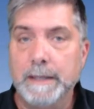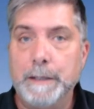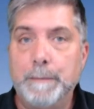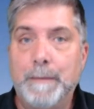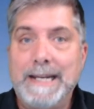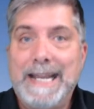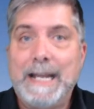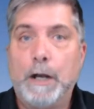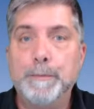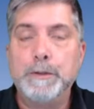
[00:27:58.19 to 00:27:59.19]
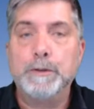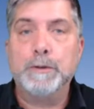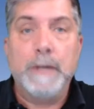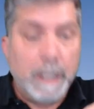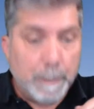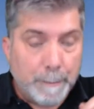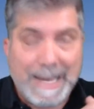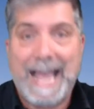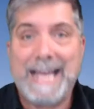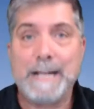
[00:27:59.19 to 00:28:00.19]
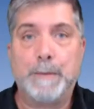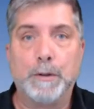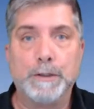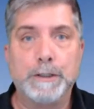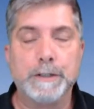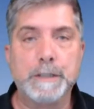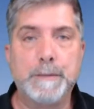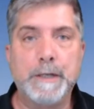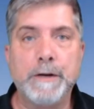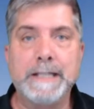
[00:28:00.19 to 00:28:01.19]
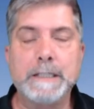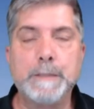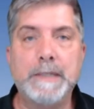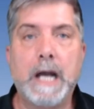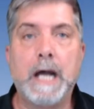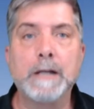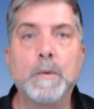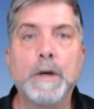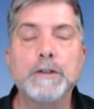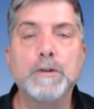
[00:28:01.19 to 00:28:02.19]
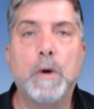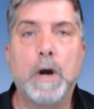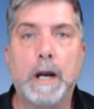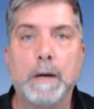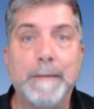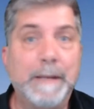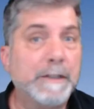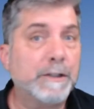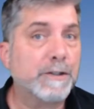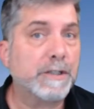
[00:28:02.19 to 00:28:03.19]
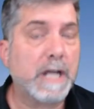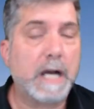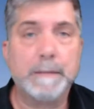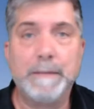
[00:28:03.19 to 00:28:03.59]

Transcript: that might help you catapult your experience beyond where you are. Maybe you're stuck.